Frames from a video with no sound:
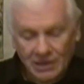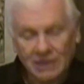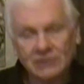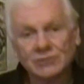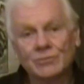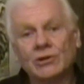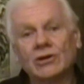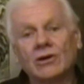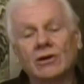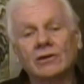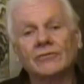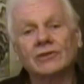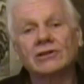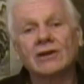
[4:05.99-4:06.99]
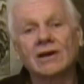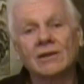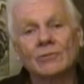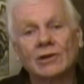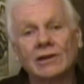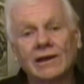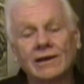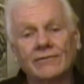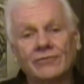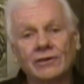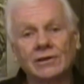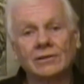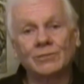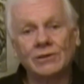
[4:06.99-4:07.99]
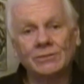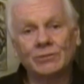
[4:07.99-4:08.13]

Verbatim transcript: it's beyond the time of laughing at